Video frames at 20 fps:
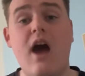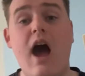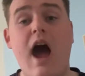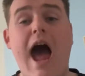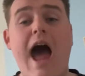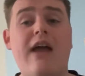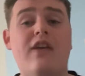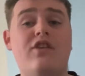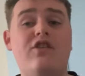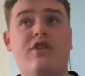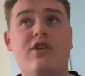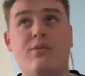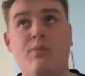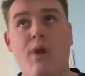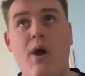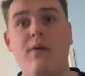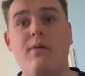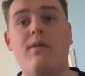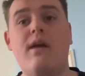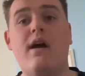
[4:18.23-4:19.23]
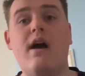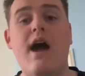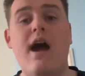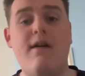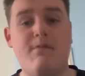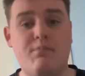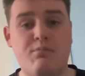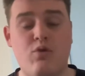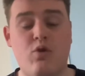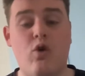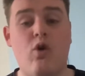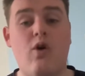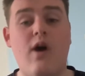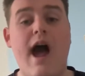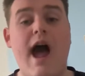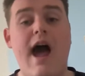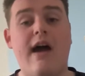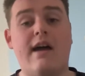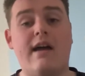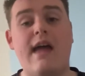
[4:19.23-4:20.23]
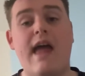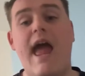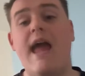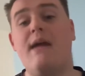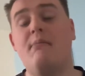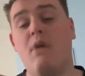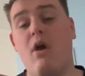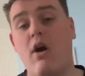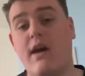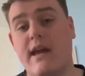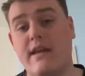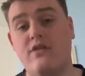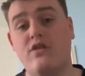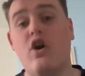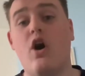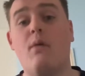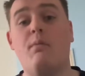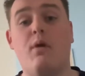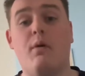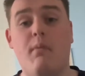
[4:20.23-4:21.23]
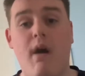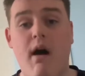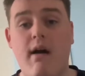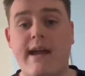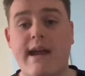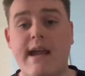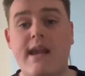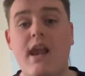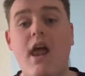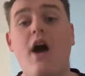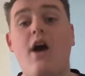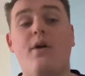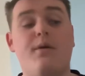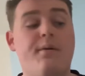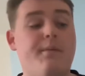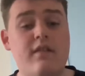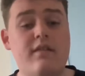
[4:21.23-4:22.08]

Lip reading: and you won't have brought at a market top or market low.